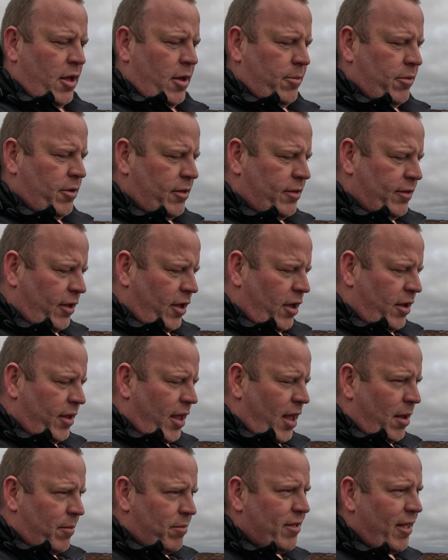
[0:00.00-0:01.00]
But
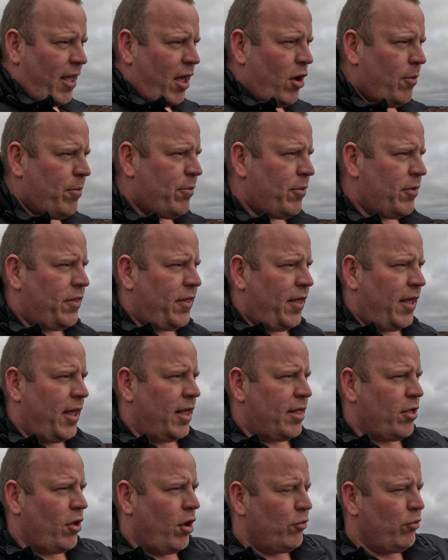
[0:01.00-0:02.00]
yeah, I'm set up with
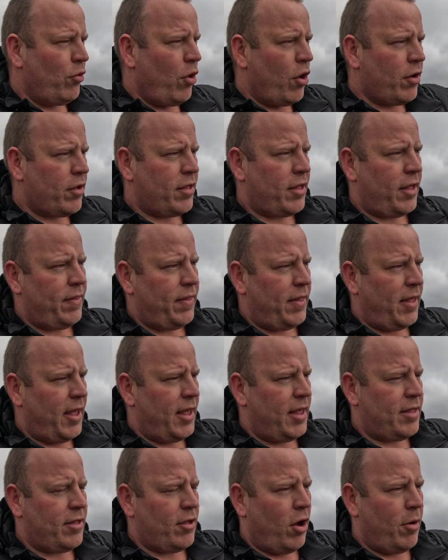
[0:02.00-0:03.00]
the sort of rocks in
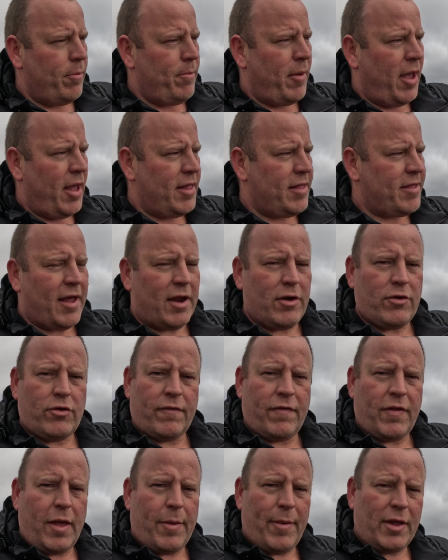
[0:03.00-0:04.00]
the sort of main
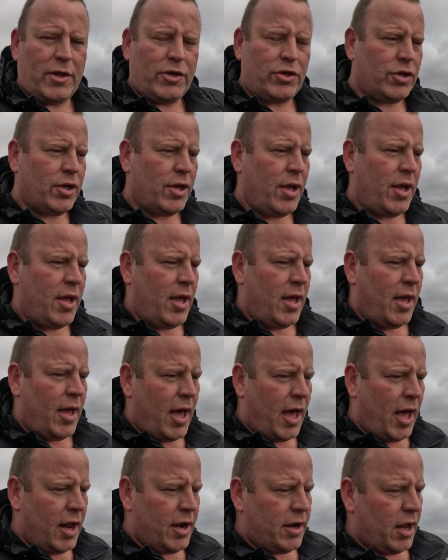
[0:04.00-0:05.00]
centre of the image,
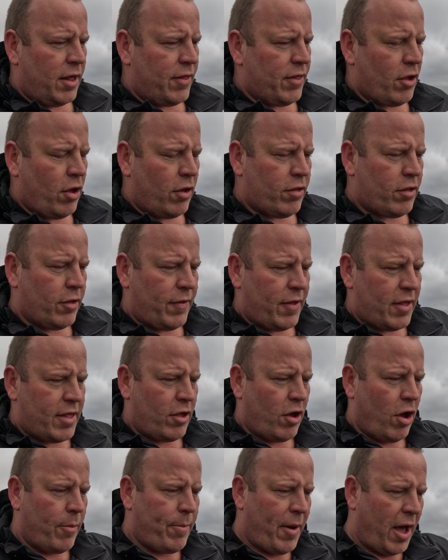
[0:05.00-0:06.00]
and there's also this
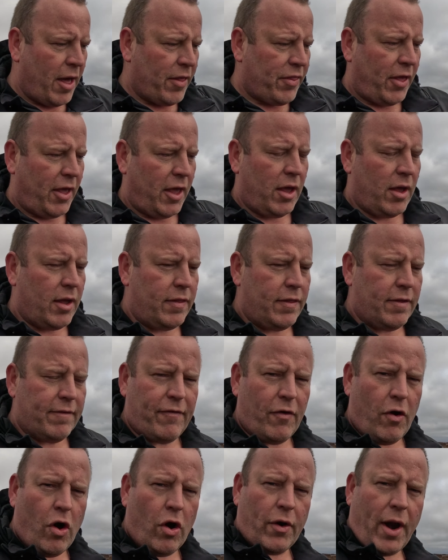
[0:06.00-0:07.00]
sort of path here in the
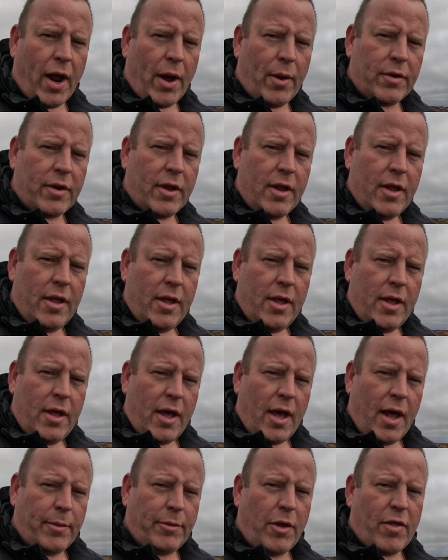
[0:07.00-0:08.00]
foreground.
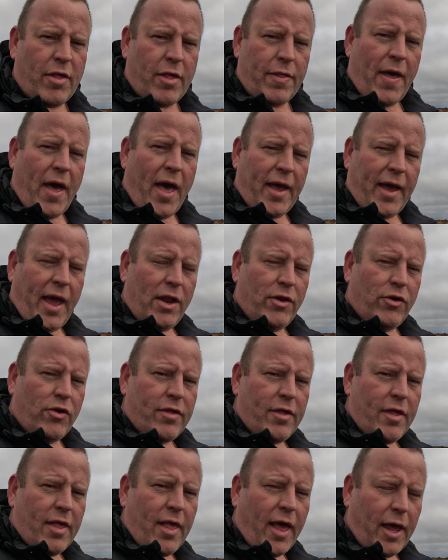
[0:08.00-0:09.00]
I'm using that again
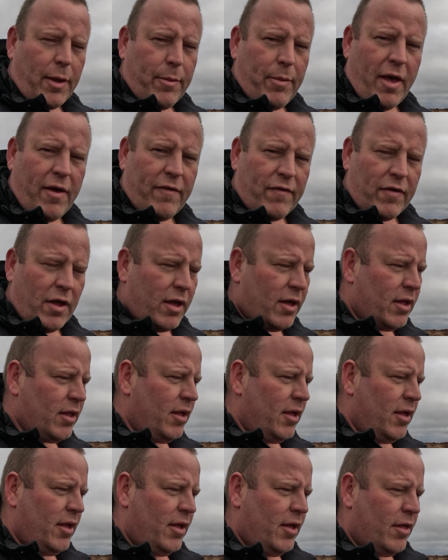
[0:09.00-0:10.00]
just as like a bit of a
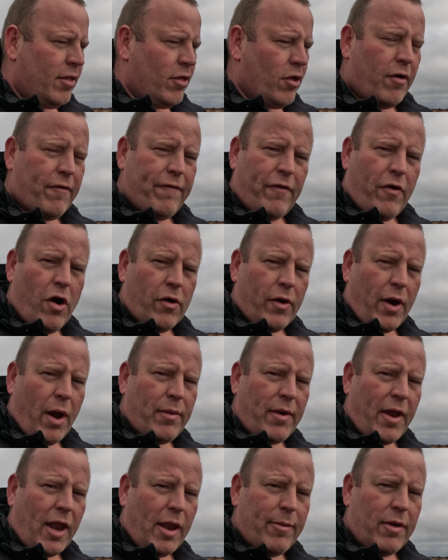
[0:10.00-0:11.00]
sort of
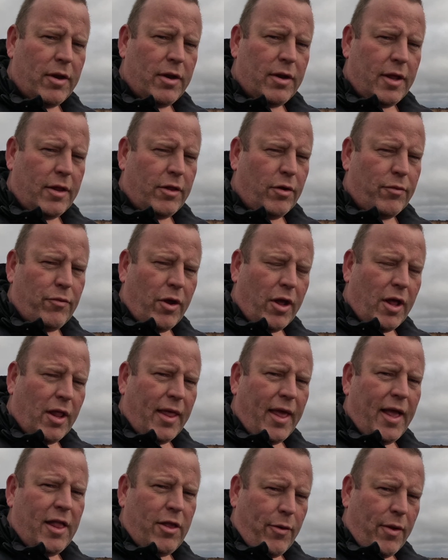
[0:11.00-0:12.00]
foreground element. It doesn't really
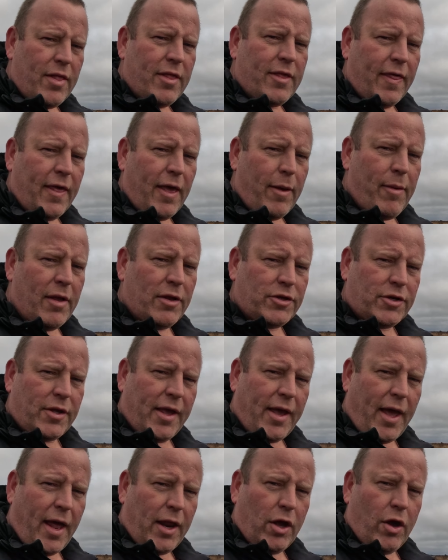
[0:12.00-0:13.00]
lead you into the image because
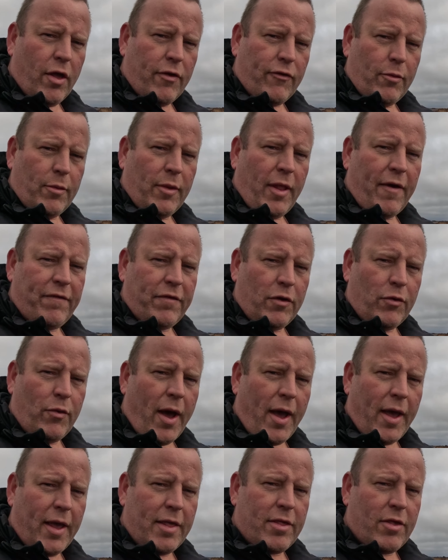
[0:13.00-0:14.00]
it kind of goes from left to
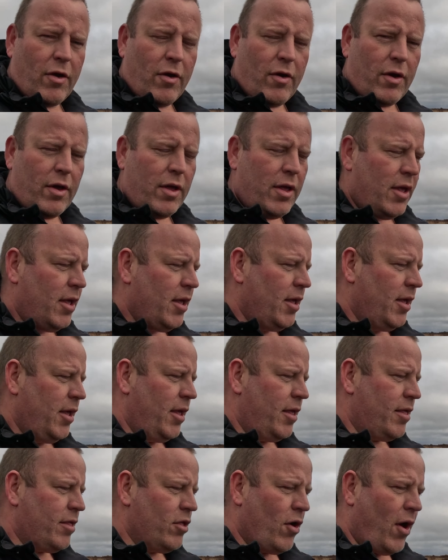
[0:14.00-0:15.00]
right, so
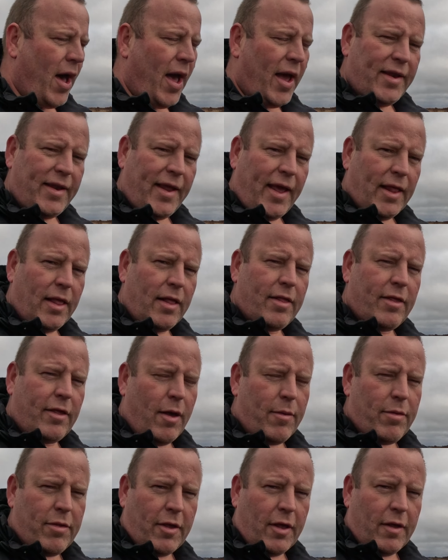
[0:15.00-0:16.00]
it's not ideal in
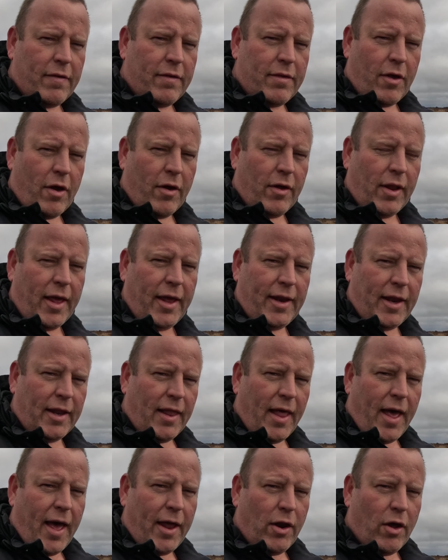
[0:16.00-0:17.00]
terms of sort of leading
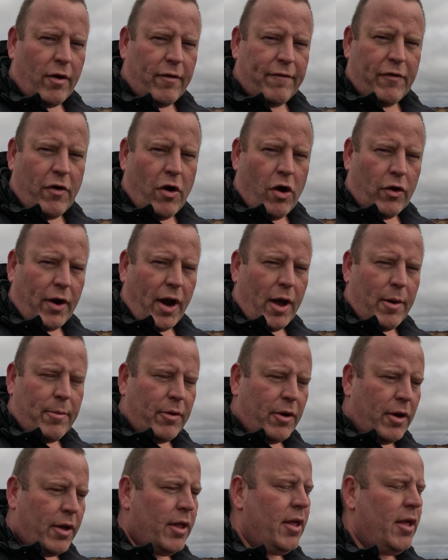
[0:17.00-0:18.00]
line or
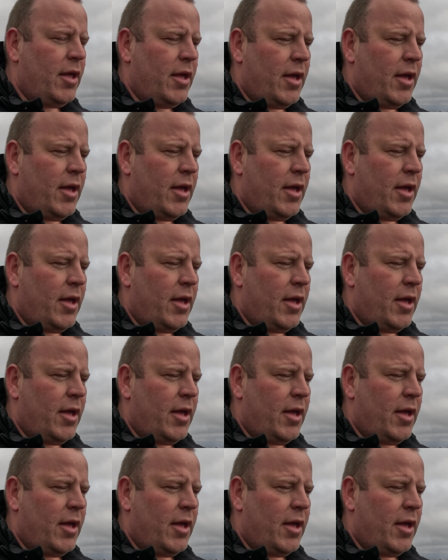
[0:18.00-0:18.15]
foreground, but